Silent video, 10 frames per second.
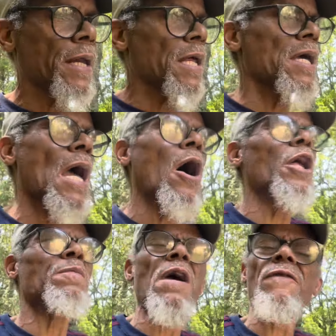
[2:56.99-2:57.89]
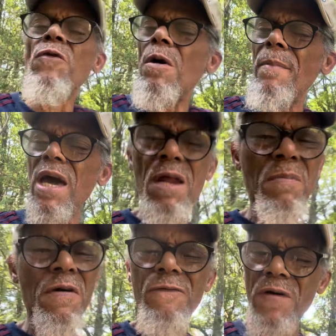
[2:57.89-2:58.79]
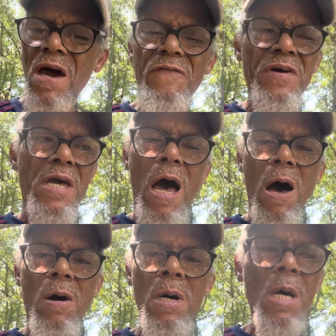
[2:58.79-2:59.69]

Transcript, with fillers: And then y'all expect for a man to be fair for y'all